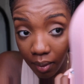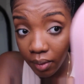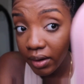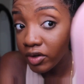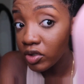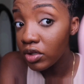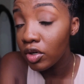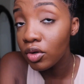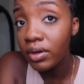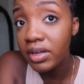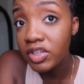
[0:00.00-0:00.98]
When you're doing your
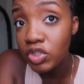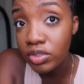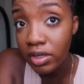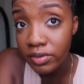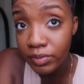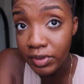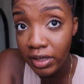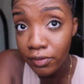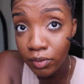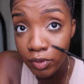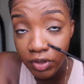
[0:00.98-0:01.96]
lower lashes, you have to be
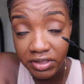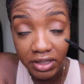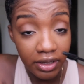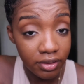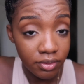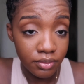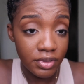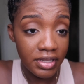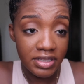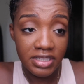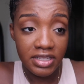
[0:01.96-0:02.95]
careful because it can
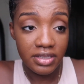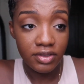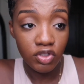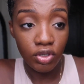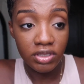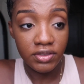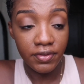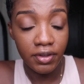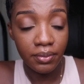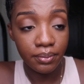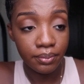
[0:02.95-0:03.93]
easily transfer.